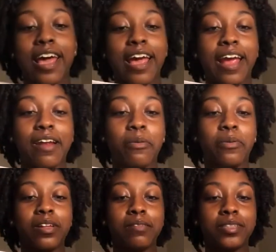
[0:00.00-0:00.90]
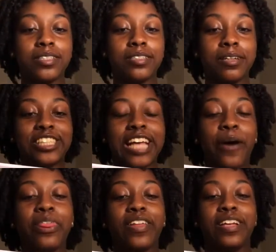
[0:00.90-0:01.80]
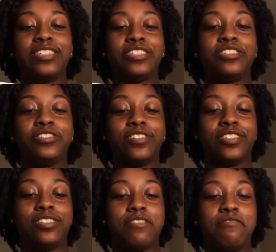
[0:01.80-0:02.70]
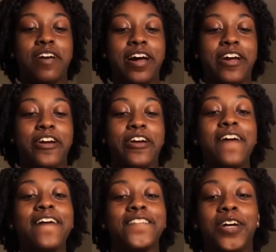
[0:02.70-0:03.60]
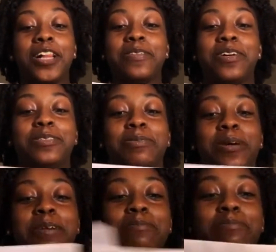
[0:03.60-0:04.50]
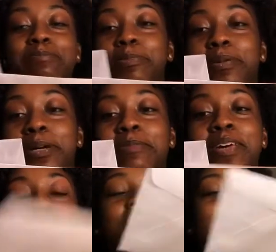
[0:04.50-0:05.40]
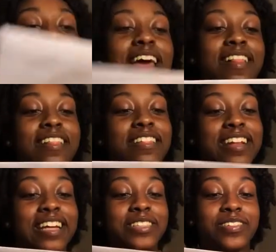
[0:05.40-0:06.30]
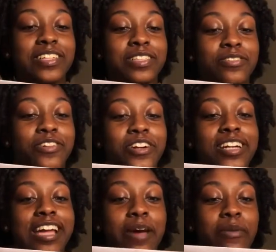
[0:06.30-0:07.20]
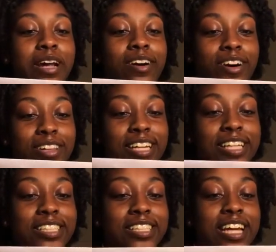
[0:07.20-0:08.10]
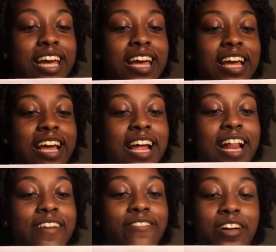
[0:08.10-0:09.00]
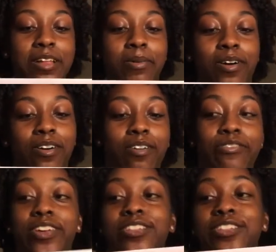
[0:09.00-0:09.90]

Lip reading: And one of them is Southeastern University Fire Volleyball Department. And then the next one is Florida Gateway College Volleyball Office.